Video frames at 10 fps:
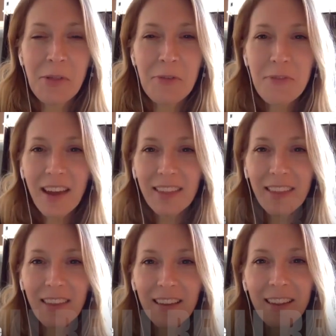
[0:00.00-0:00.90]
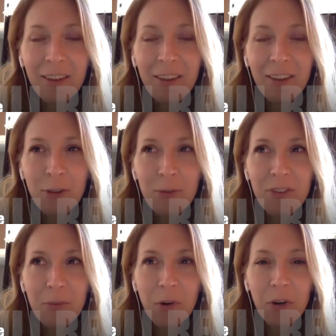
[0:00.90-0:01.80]
fact that you use
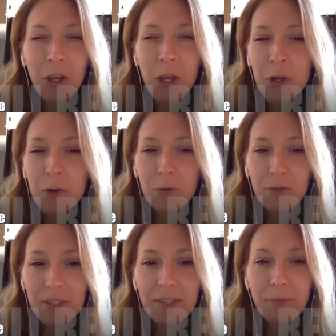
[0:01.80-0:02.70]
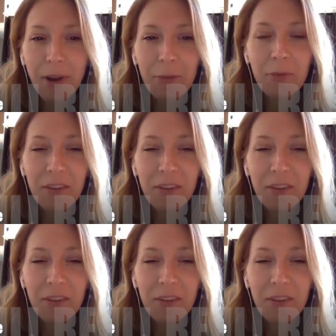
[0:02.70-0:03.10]
the word use rather than